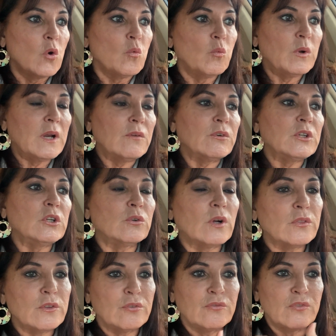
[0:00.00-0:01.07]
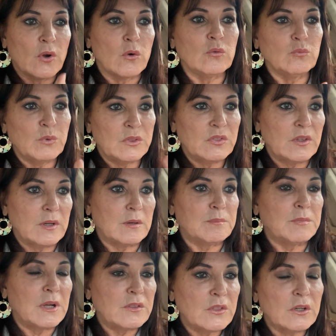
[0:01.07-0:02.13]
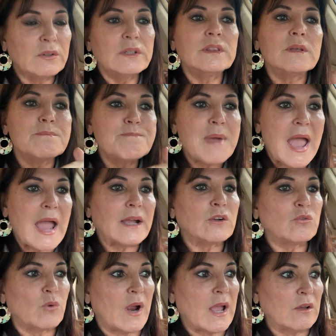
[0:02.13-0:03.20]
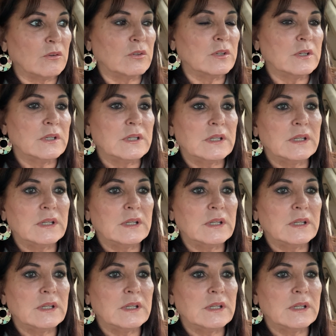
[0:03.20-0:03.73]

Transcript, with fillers: whenever you're on the phone with them, they're in the background